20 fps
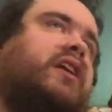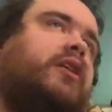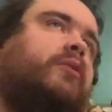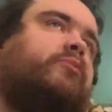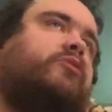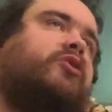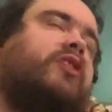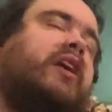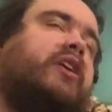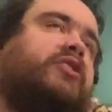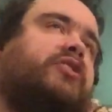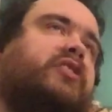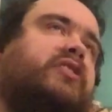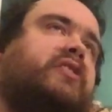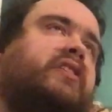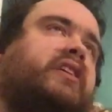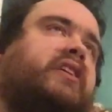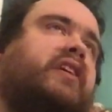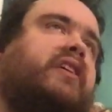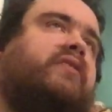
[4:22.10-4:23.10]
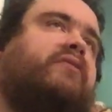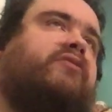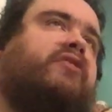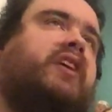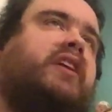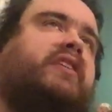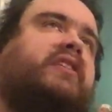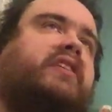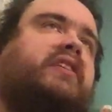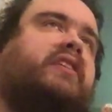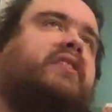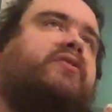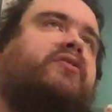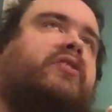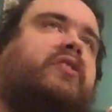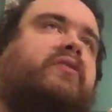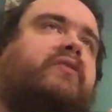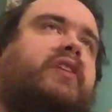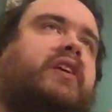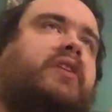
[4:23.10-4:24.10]
tragically. In fact, in sort
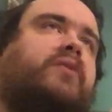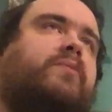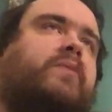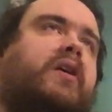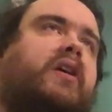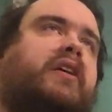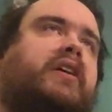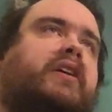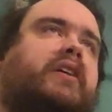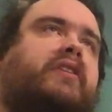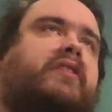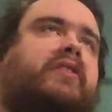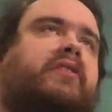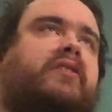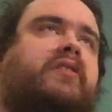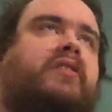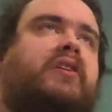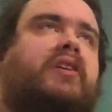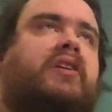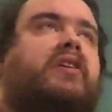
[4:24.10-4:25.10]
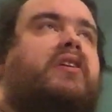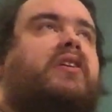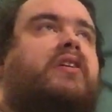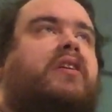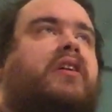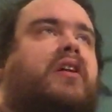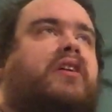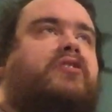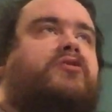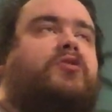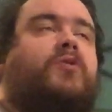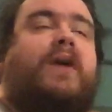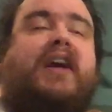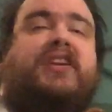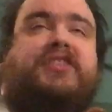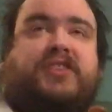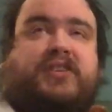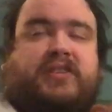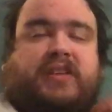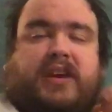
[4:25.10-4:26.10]
of a
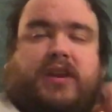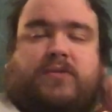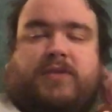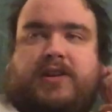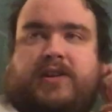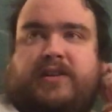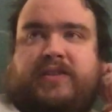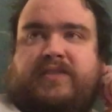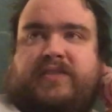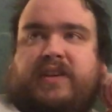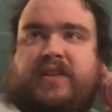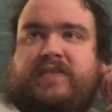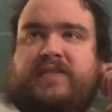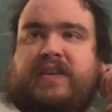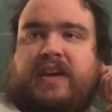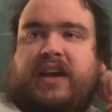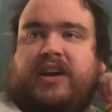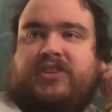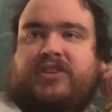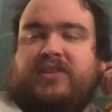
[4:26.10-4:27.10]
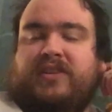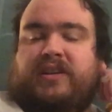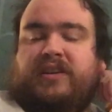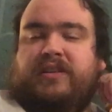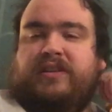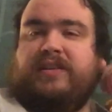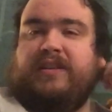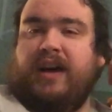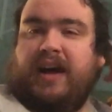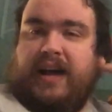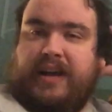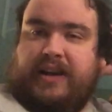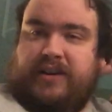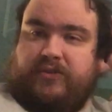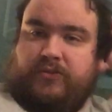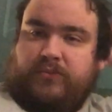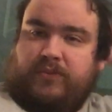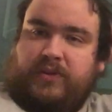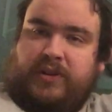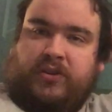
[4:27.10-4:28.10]
tragically ironic sense, he actually died,
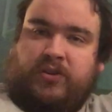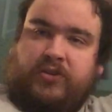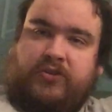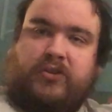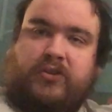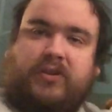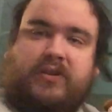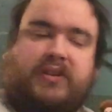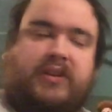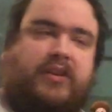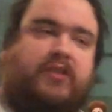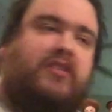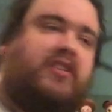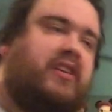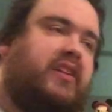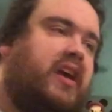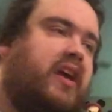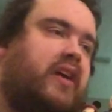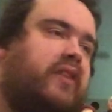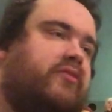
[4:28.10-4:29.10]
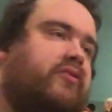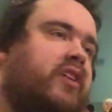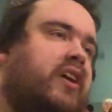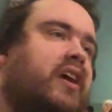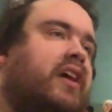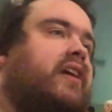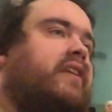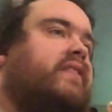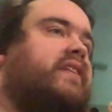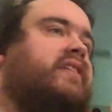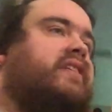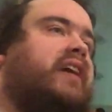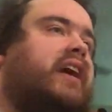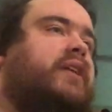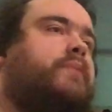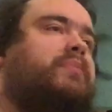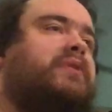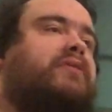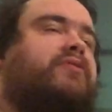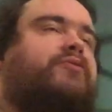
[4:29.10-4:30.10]
historically in real life, the
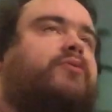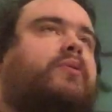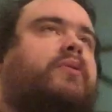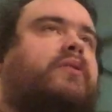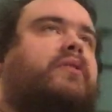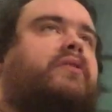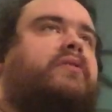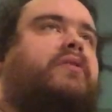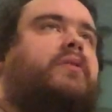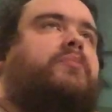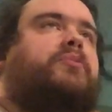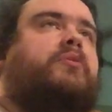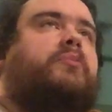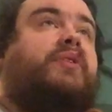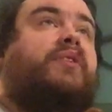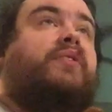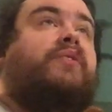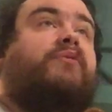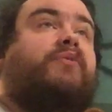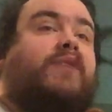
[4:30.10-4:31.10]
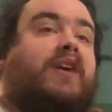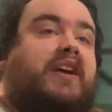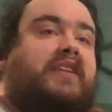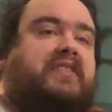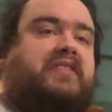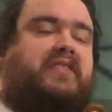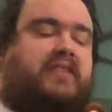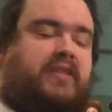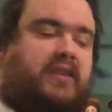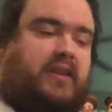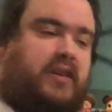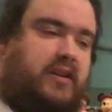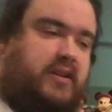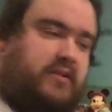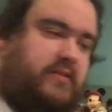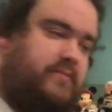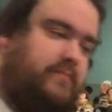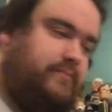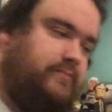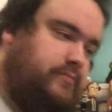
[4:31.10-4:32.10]
night before the premiere of Rent.
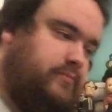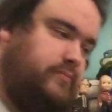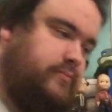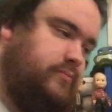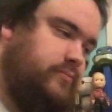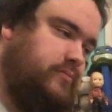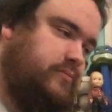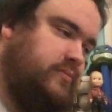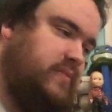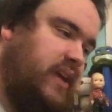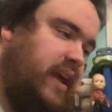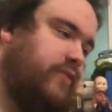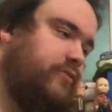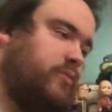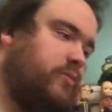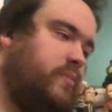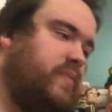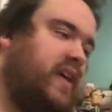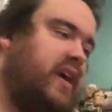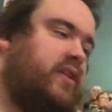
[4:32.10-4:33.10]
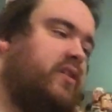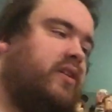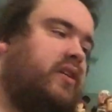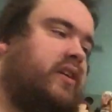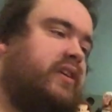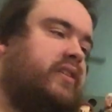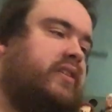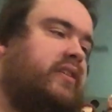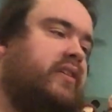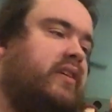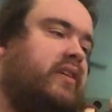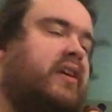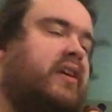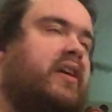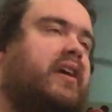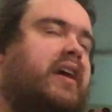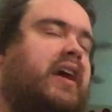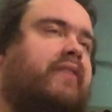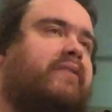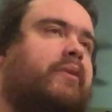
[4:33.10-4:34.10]
And from then on,
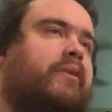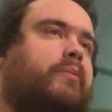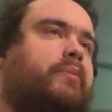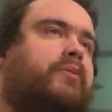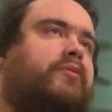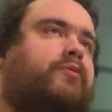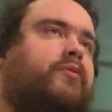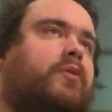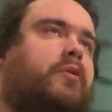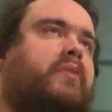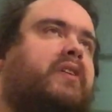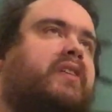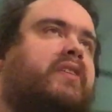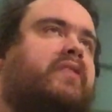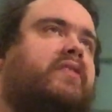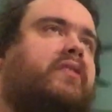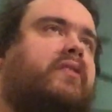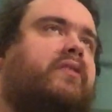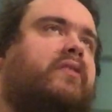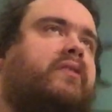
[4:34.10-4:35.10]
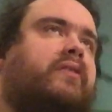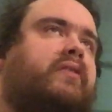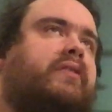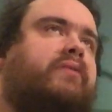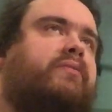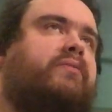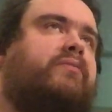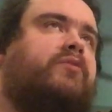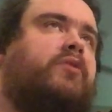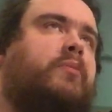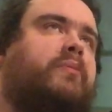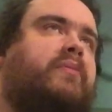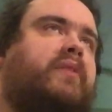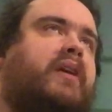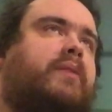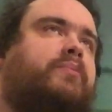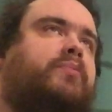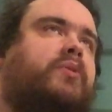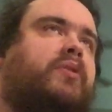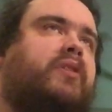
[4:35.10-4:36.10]
every performance from
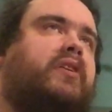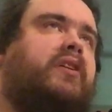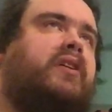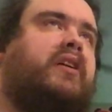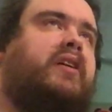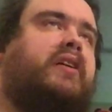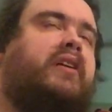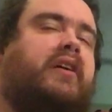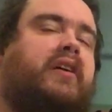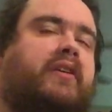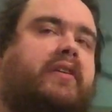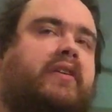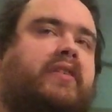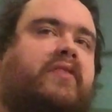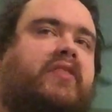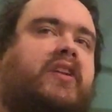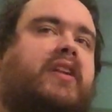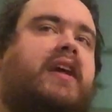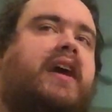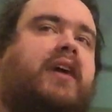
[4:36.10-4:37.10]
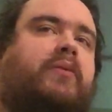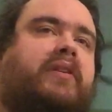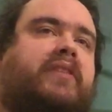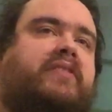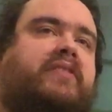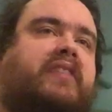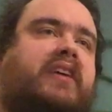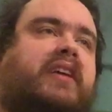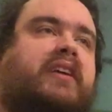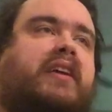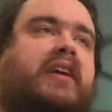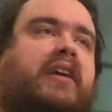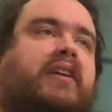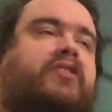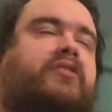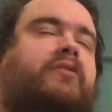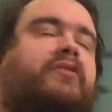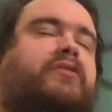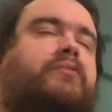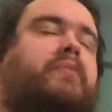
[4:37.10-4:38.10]
then point on, and even now, is dedicated
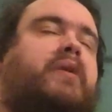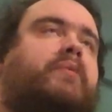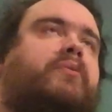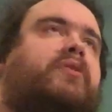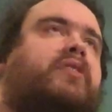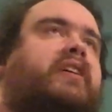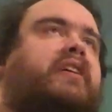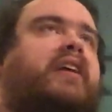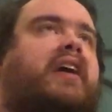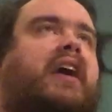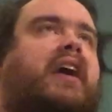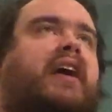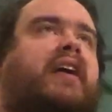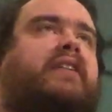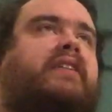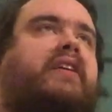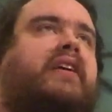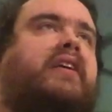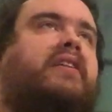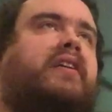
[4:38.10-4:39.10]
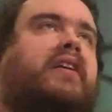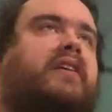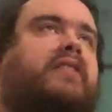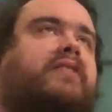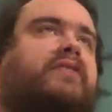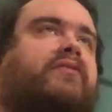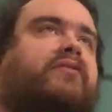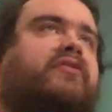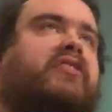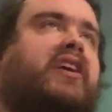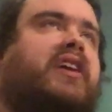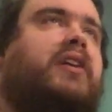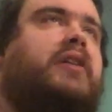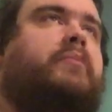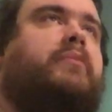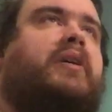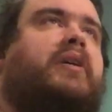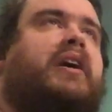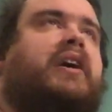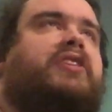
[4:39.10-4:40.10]
to his memory. And it's very
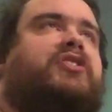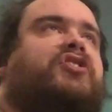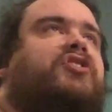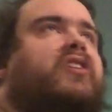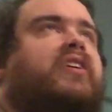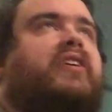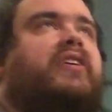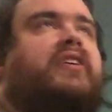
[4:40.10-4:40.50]
much...